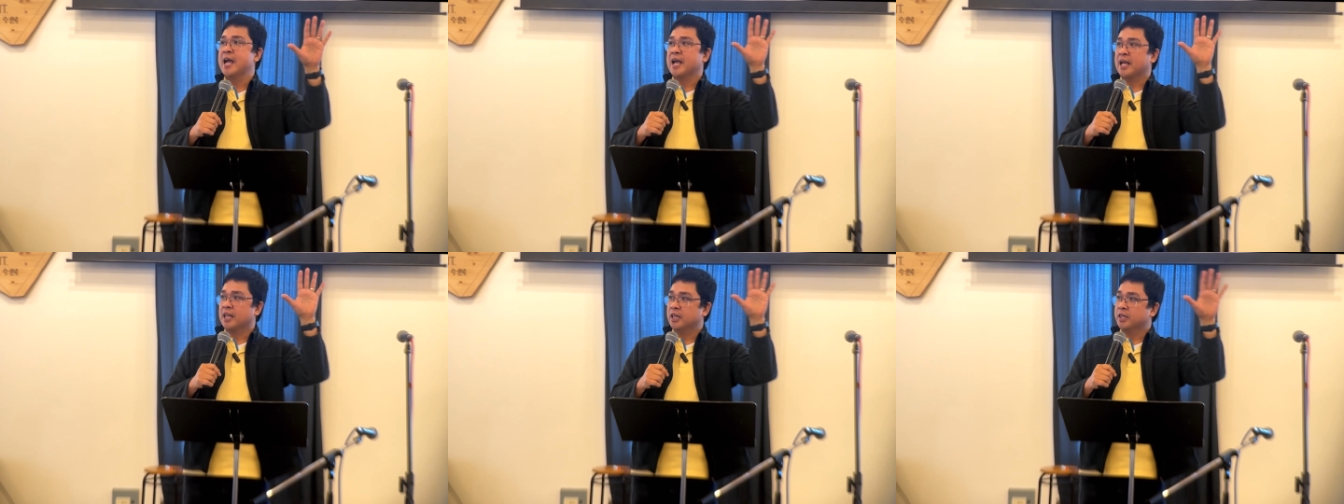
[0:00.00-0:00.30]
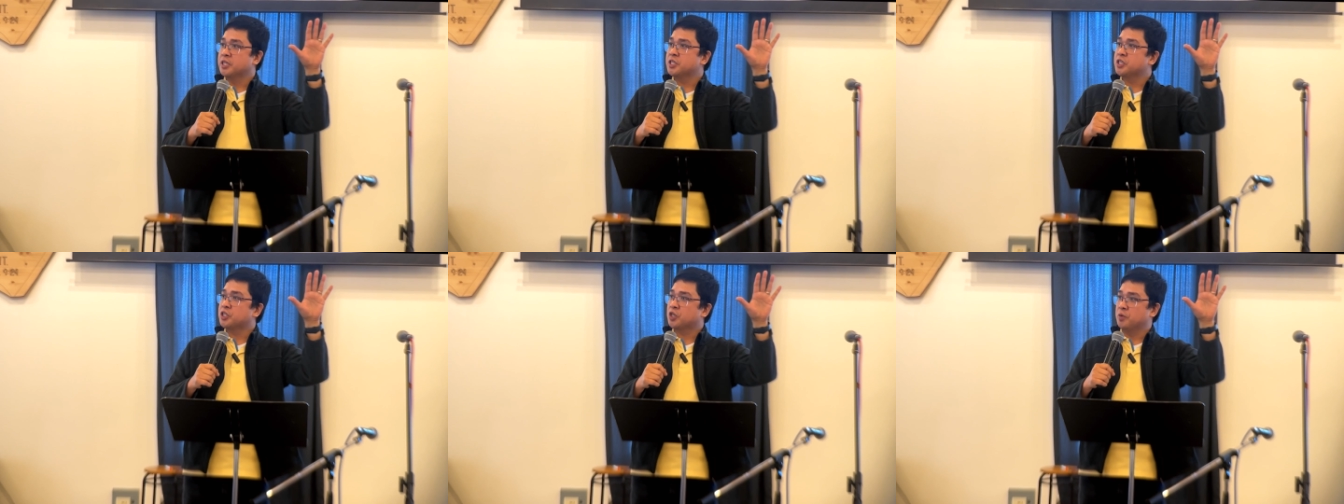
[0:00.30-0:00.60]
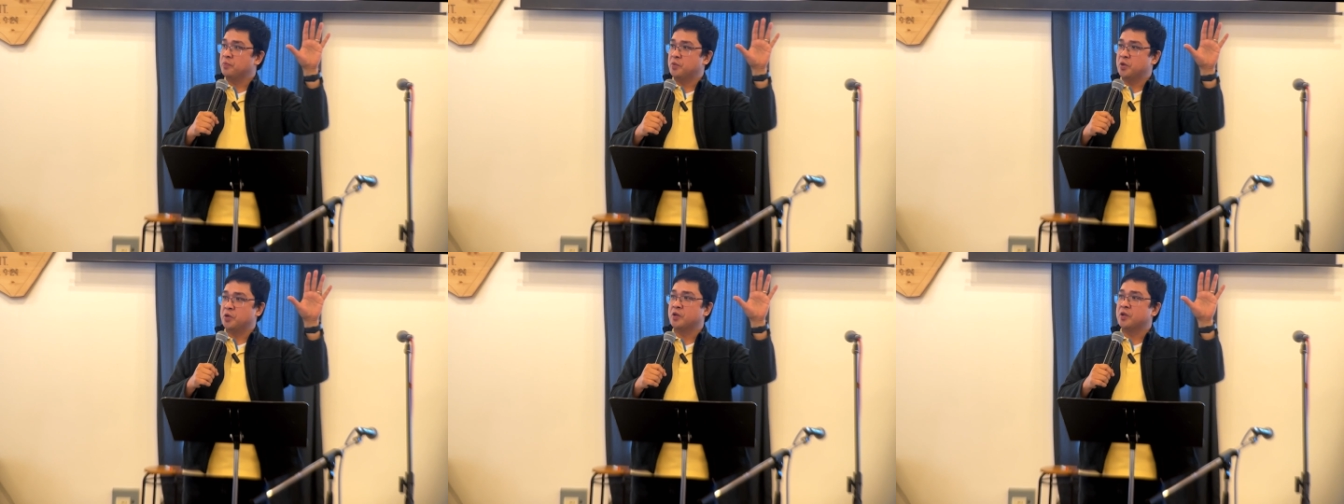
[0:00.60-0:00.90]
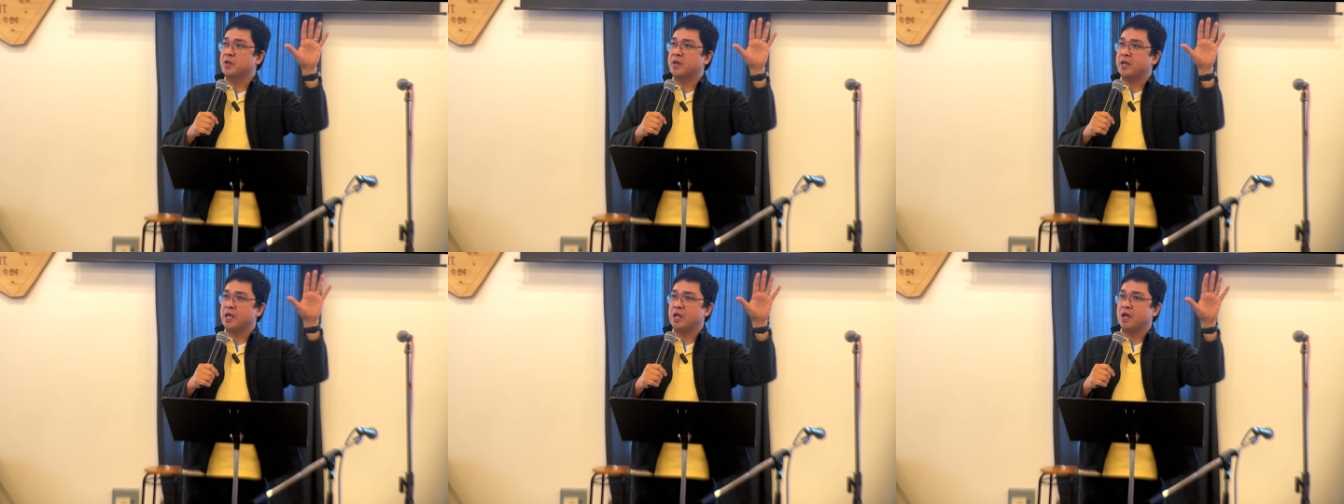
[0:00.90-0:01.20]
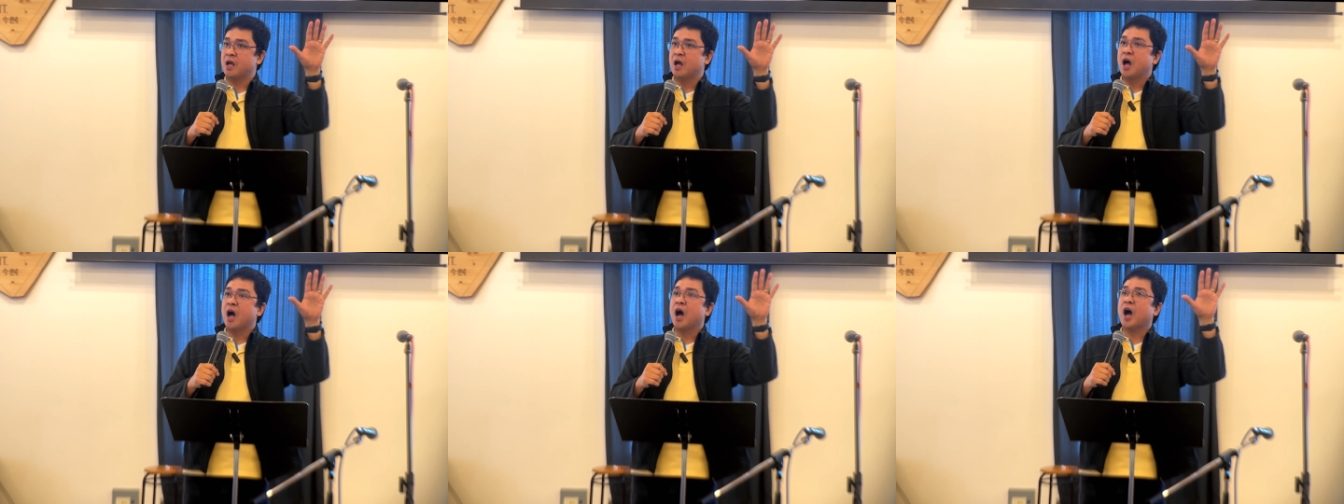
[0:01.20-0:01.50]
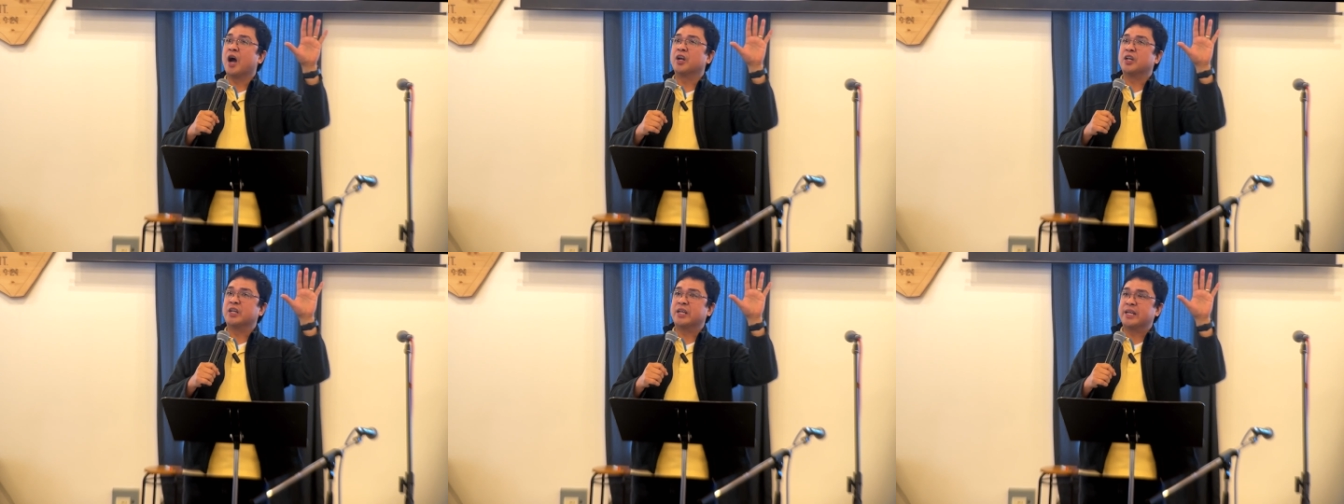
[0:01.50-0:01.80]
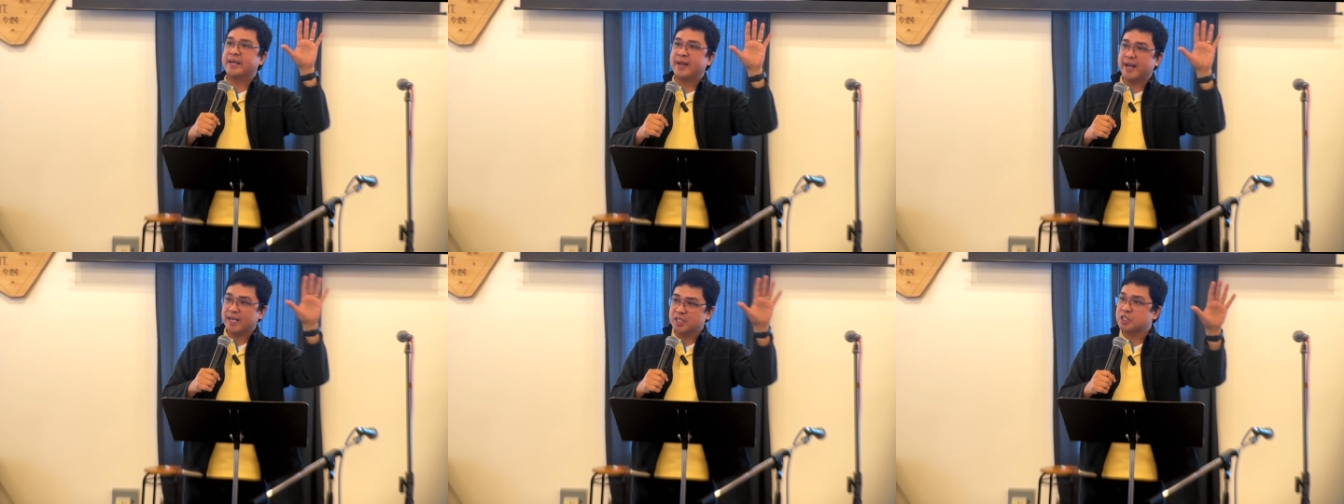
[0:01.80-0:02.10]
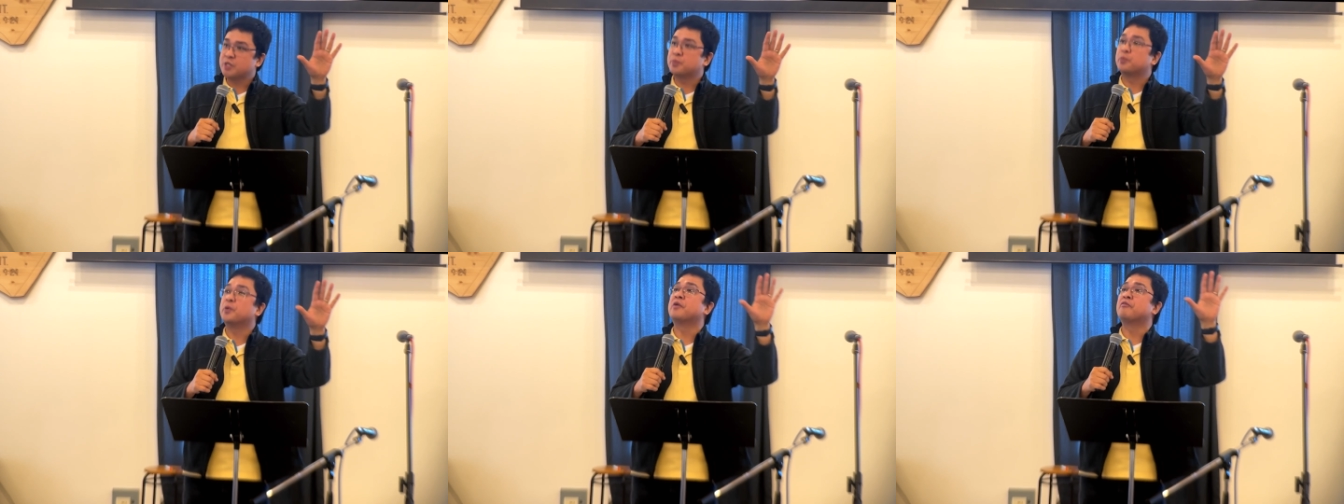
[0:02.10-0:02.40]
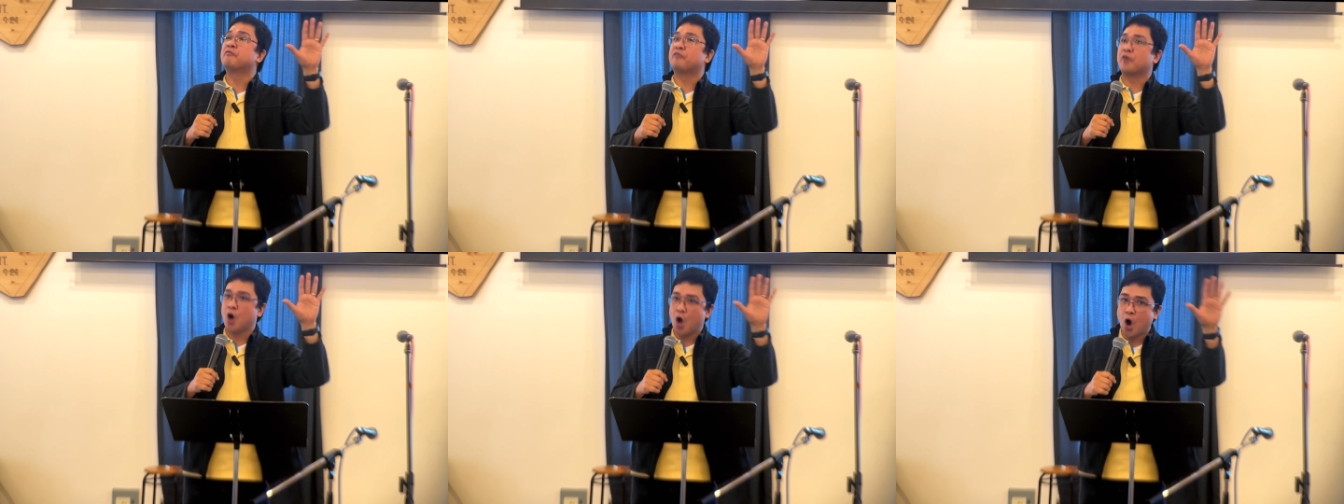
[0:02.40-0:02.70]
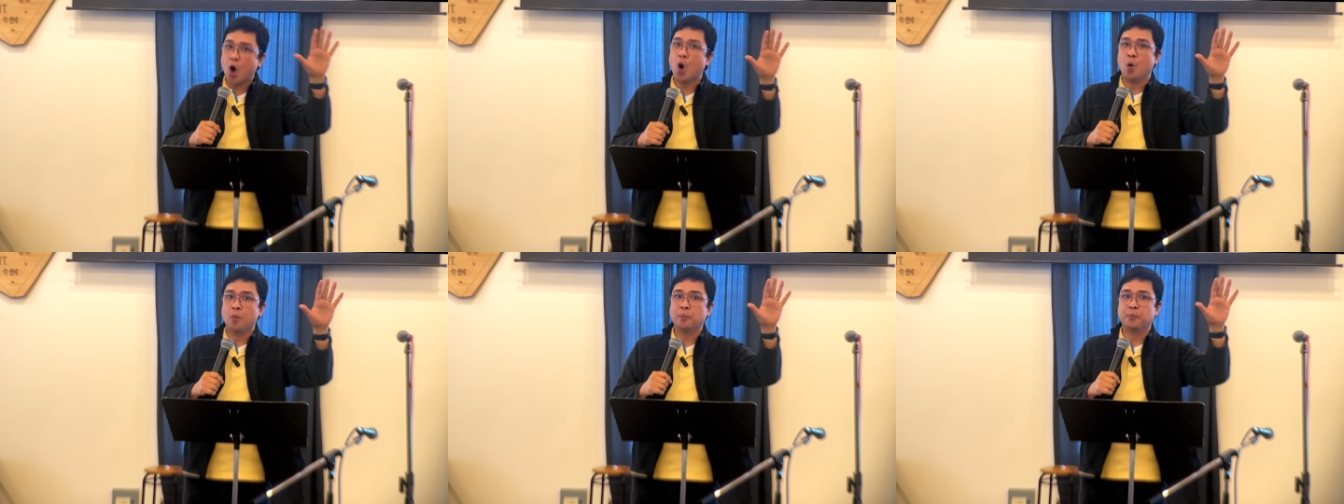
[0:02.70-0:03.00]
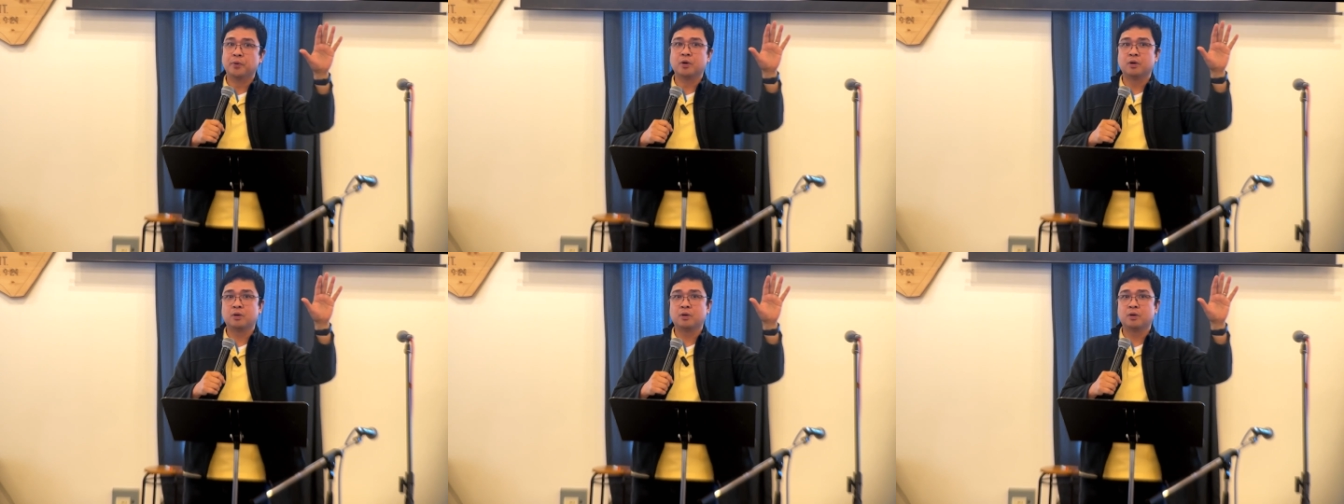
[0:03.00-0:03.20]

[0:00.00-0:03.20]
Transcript: in this community, are desperate for hope.